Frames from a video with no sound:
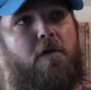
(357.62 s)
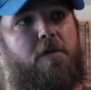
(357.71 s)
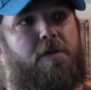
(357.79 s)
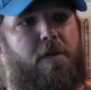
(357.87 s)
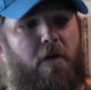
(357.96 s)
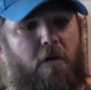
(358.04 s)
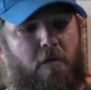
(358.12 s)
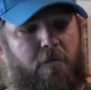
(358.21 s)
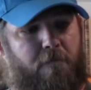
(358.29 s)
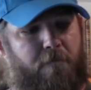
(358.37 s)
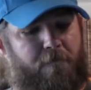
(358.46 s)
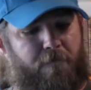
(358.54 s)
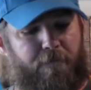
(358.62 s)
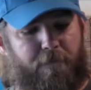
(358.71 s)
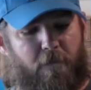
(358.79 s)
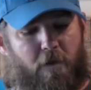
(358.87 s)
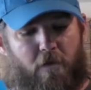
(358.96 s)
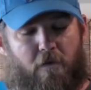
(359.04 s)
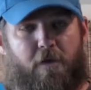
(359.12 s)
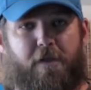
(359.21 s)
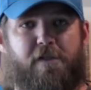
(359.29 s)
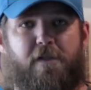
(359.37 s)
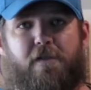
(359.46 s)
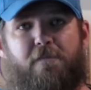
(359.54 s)
So
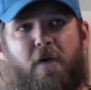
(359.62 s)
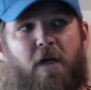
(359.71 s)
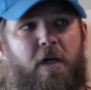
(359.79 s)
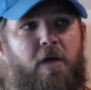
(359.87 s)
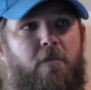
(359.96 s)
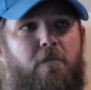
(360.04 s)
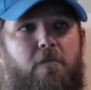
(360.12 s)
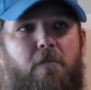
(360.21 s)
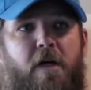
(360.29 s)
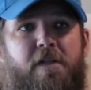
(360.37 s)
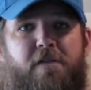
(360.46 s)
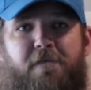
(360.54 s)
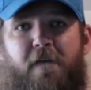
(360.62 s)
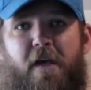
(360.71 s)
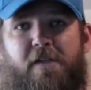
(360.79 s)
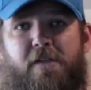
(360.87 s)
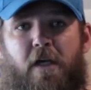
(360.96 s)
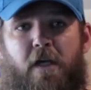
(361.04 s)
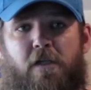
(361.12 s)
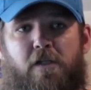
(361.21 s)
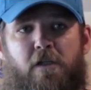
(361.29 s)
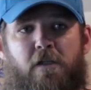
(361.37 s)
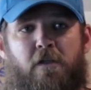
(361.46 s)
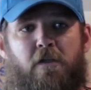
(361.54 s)
this is mine. Mine's a fast
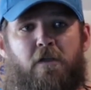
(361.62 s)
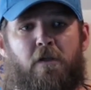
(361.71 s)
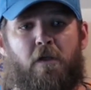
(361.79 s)
action.